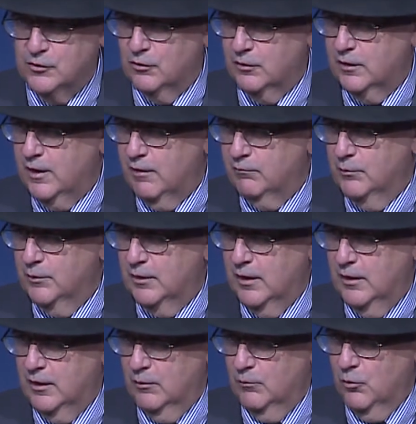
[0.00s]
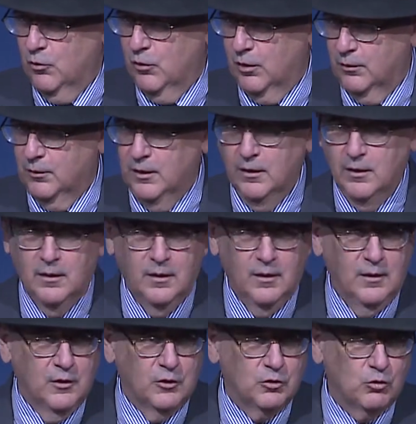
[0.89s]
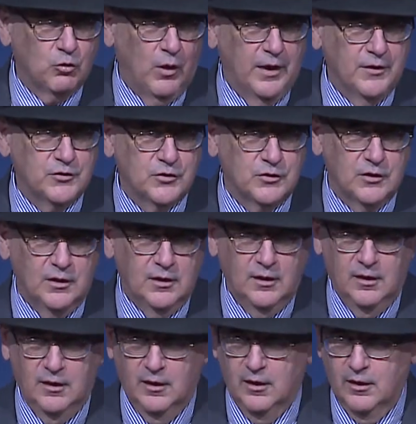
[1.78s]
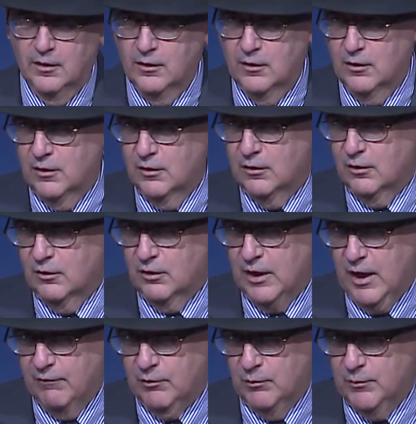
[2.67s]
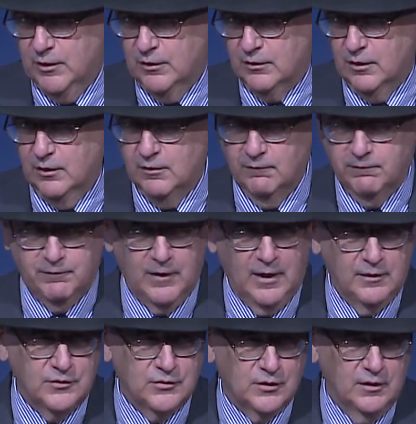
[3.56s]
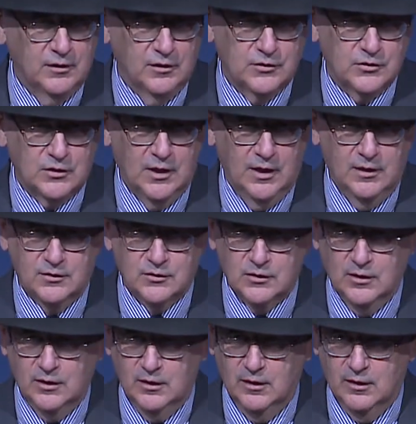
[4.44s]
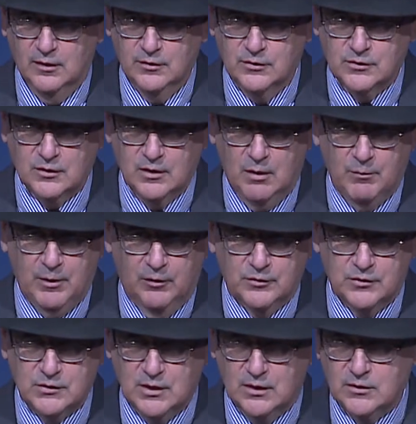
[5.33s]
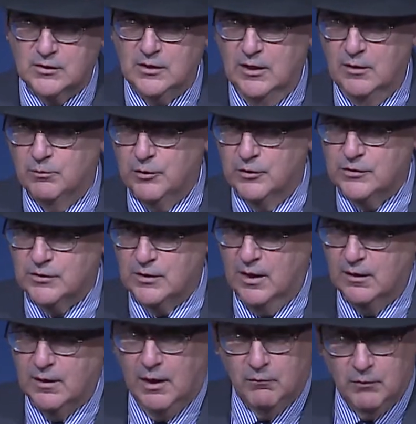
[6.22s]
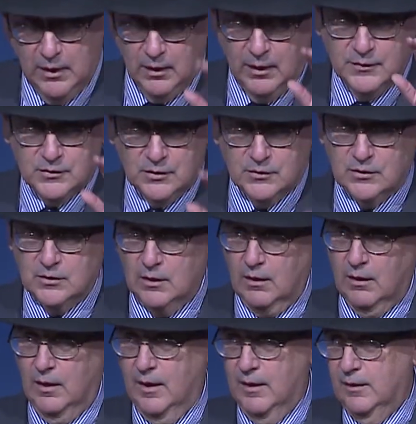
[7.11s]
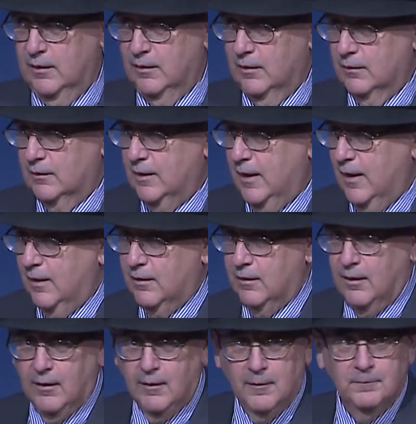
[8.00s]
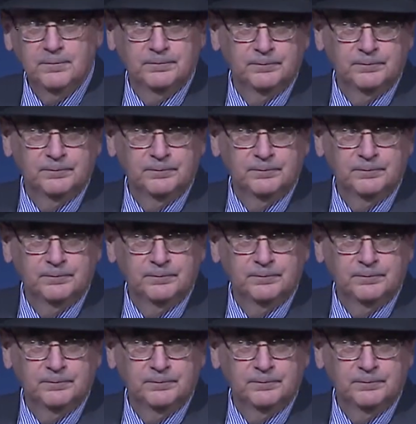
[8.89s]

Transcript: your government anymore. Trust in government, in the feds, in the States is about 16%. I realize it's declining in Canada,